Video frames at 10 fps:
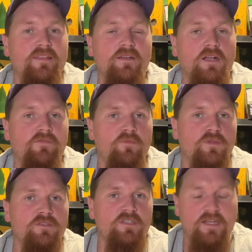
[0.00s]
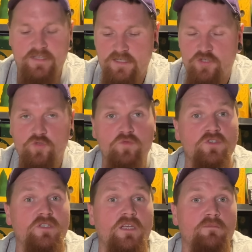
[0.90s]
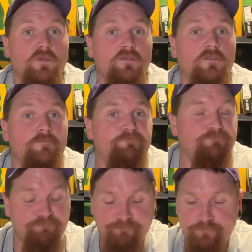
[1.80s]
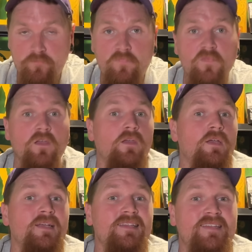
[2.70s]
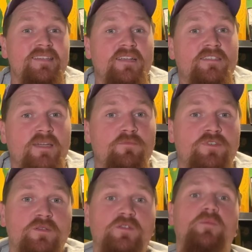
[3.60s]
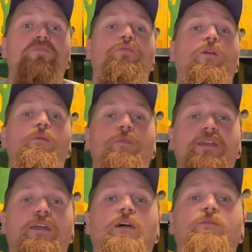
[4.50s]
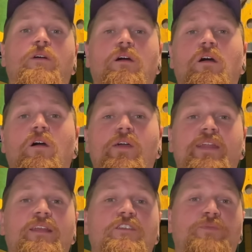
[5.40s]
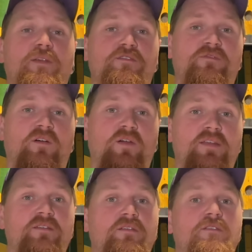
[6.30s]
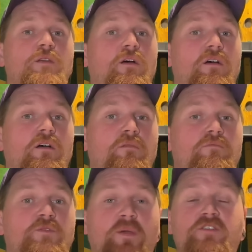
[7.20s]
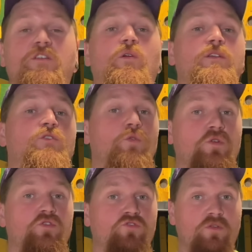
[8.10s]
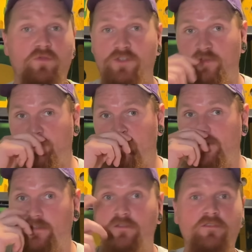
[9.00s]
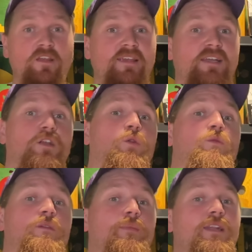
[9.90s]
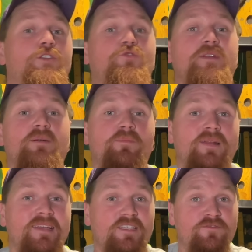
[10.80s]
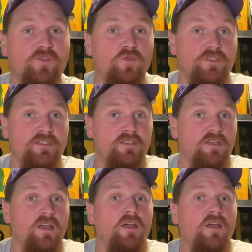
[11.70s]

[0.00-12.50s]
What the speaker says: in the government's initial statement. These exemptions primarily cover highly specified, specialised or controlled uses. They include the military and police forces